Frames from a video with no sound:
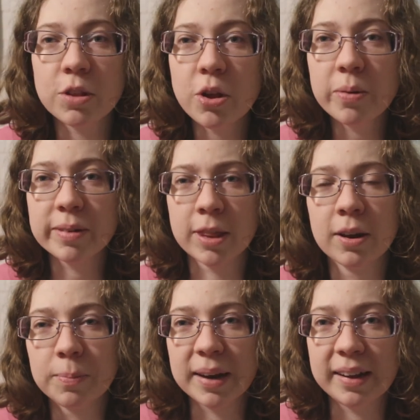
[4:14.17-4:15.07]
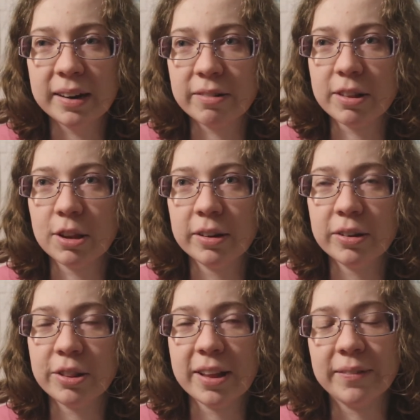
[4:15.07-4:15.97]
So original Benny and original
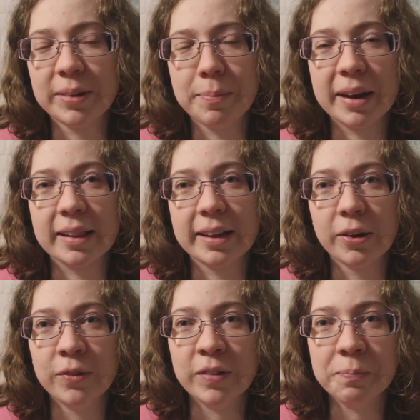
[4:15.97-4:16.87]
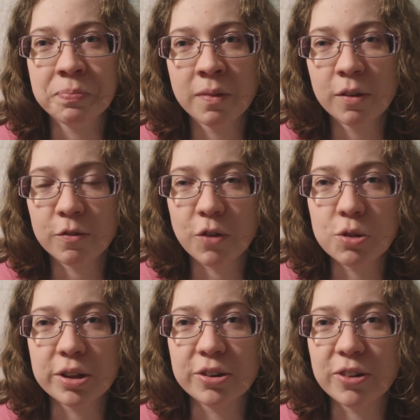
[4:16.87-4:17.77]
Usnavi battling over
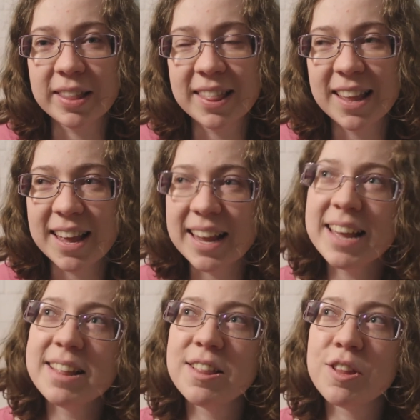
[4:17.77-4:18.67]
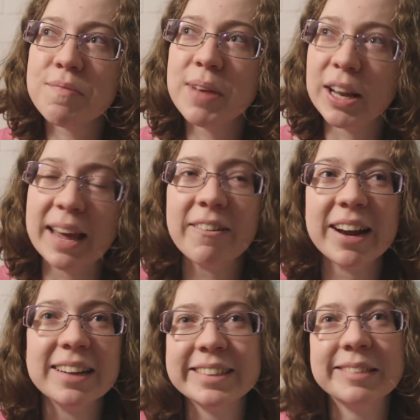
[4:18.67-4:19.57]
frozen treats is
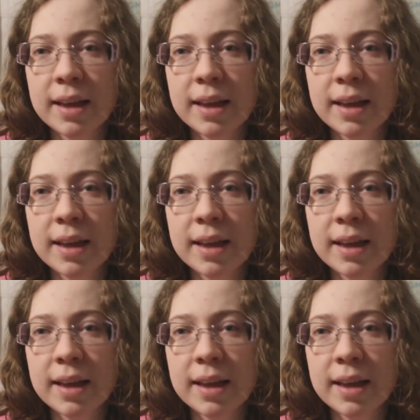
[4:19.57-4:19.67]
hilarious.